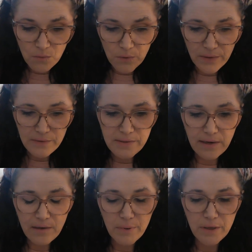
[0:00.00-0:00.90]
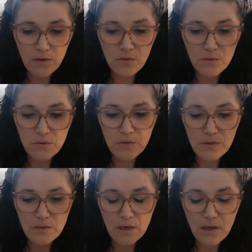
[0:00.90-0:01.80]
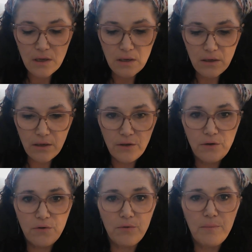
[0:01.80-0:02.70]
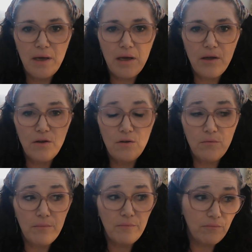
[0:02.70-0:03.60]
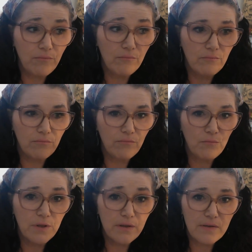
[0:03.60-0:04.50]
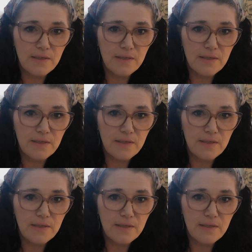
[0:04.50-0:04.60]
with the Ten of Pentacles, uh, you know, may, you with the